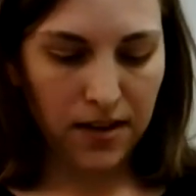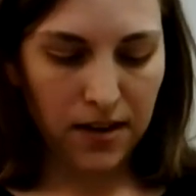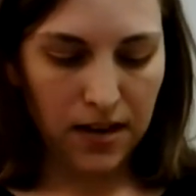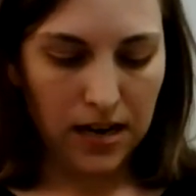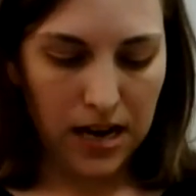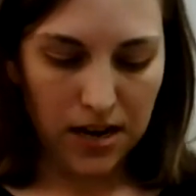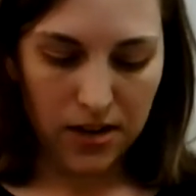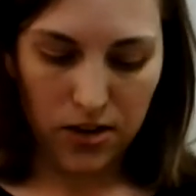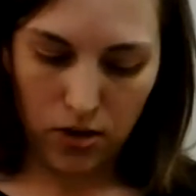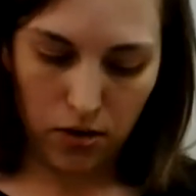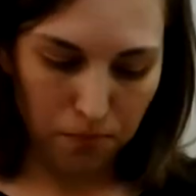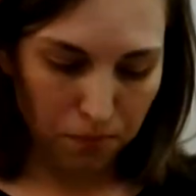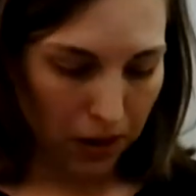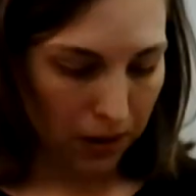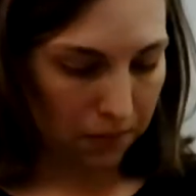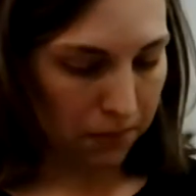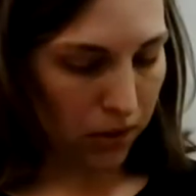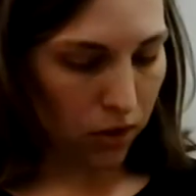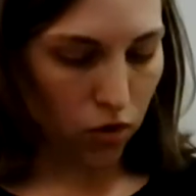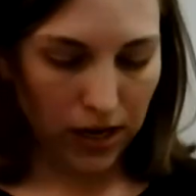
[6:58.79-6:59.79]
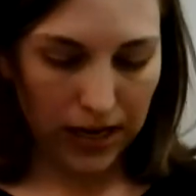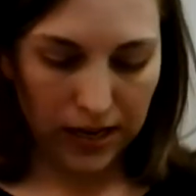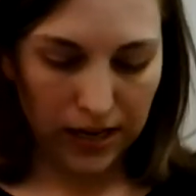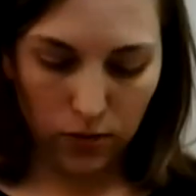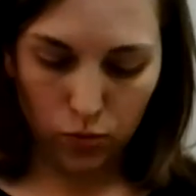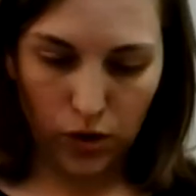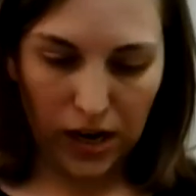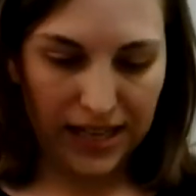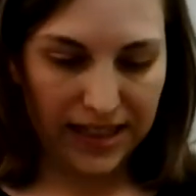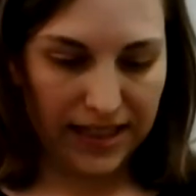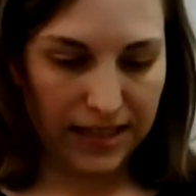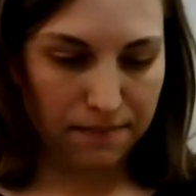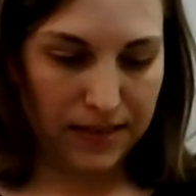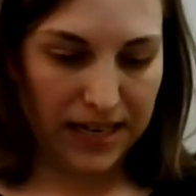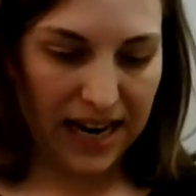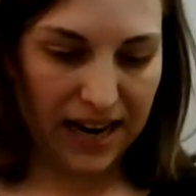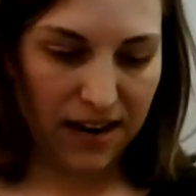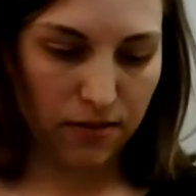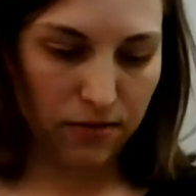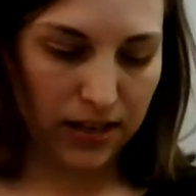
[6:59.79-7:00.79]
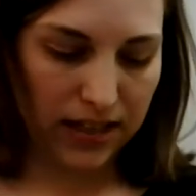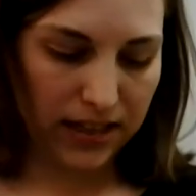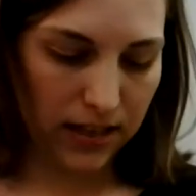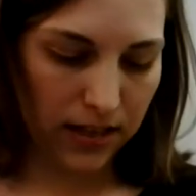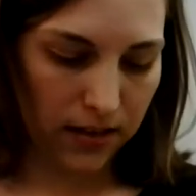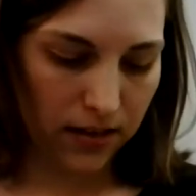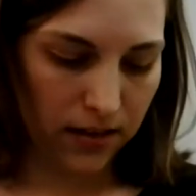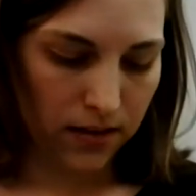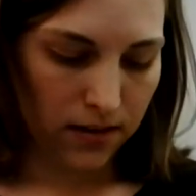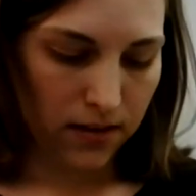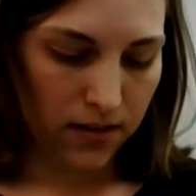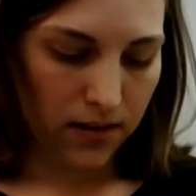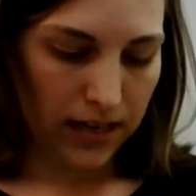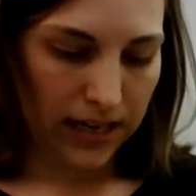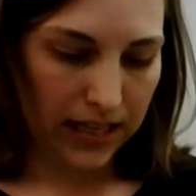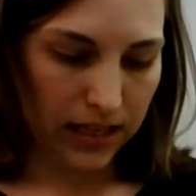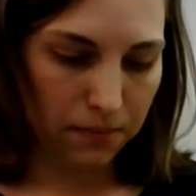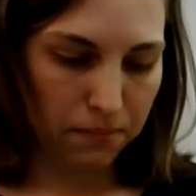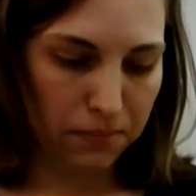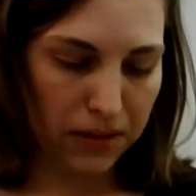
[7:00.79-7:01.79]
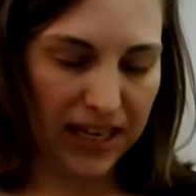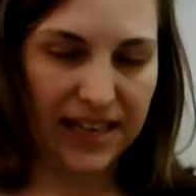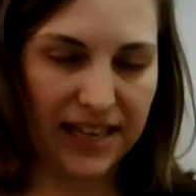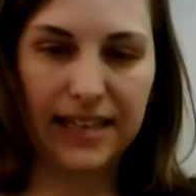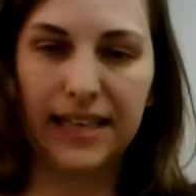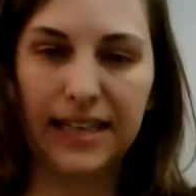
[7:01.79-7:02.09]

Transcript: Uh, you can probably go ahead and write them down in the in the blank